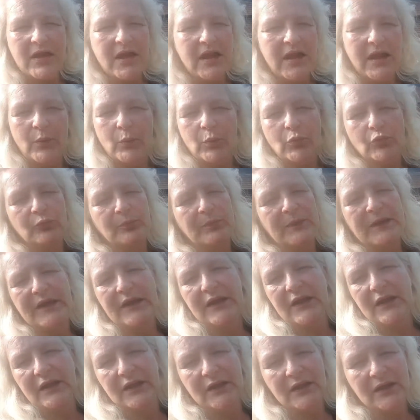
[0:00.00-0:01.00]
it would be
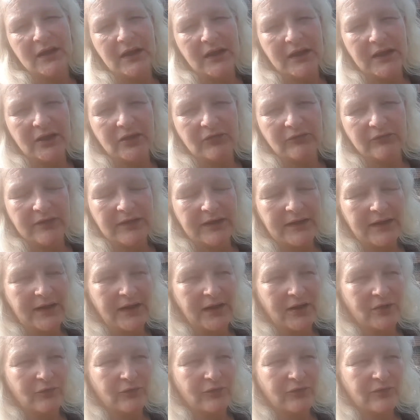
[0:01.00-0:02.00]
in a
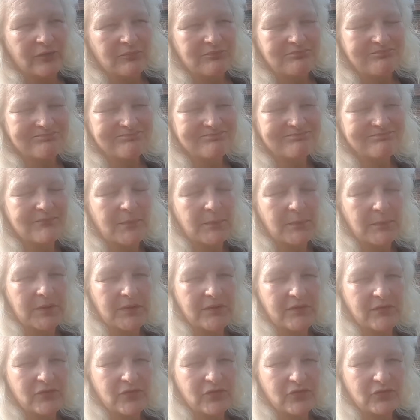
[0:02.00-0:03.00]
greenhouse. I'm
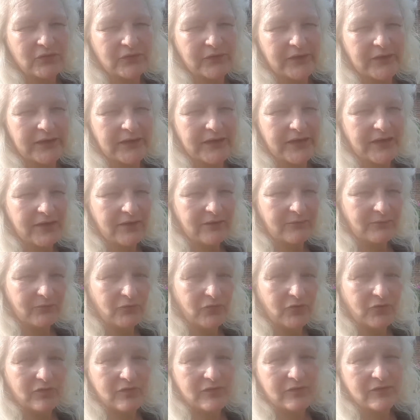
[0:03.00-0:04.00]
considering it
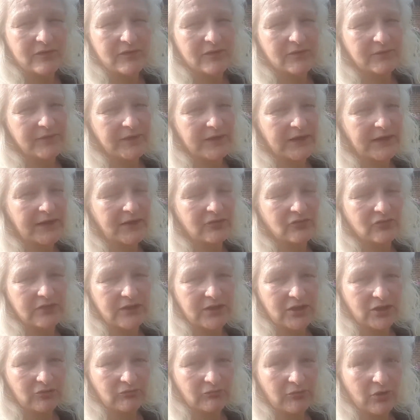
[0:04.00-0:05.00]
just to see if I can
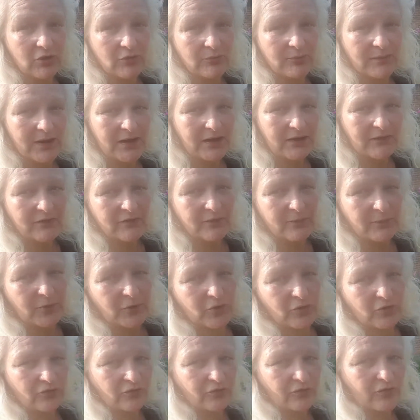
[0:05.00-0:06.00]
actually grow melons,
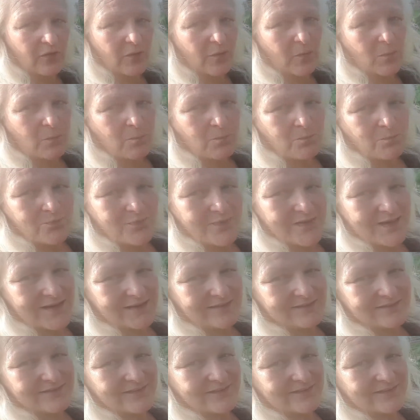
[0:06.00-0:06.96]
because it